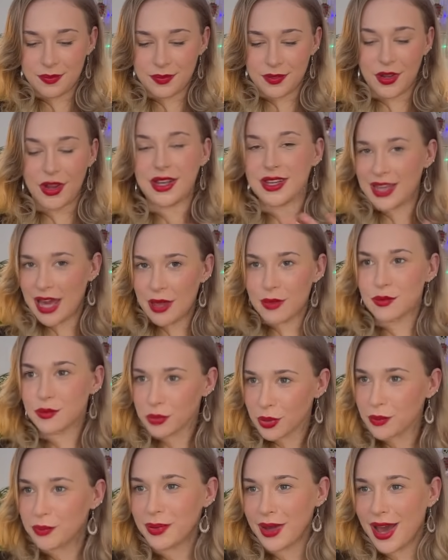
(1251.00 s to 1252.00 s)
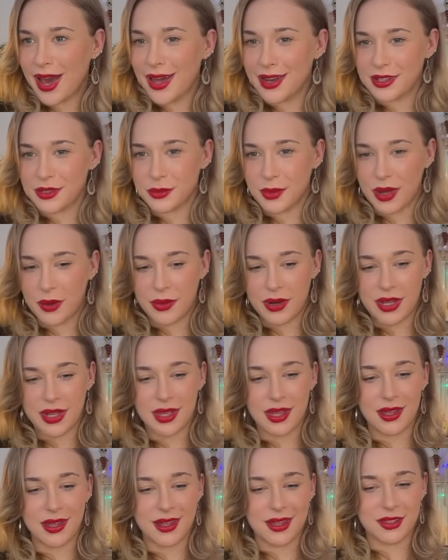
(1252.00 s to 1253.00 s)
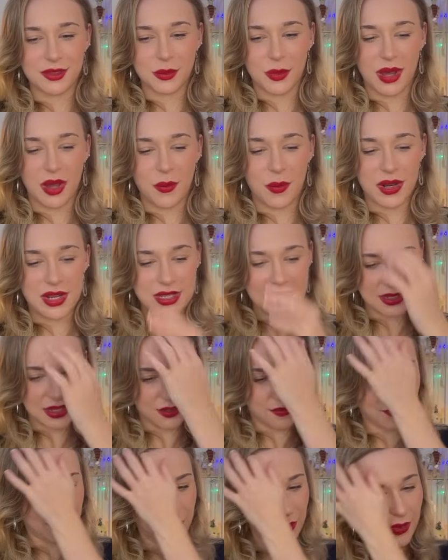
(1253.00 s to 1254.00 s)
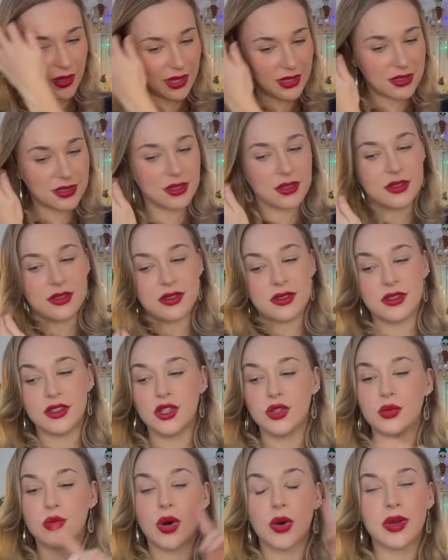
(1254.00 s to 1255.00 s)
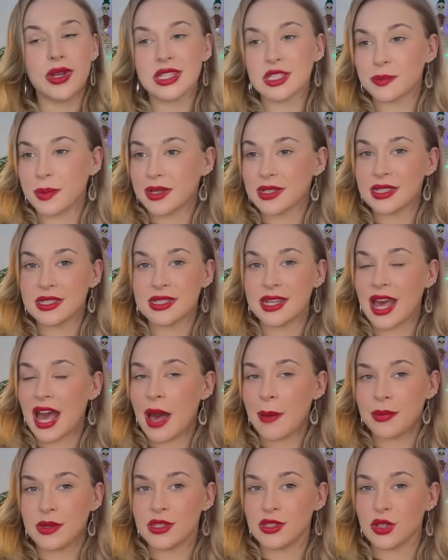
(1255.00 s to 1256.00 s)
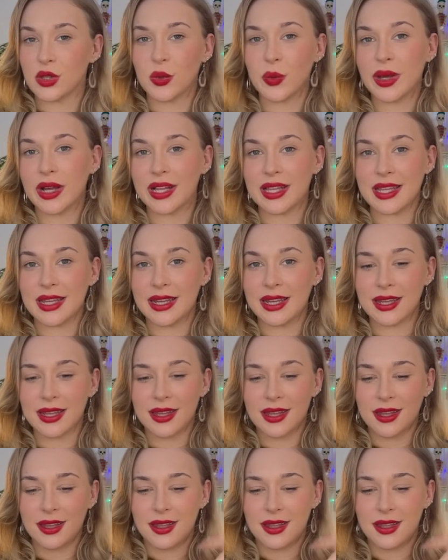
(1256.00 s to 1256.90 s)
All right, get prepared is what I want to say for you guys, because you won't expect this to happen so quickly.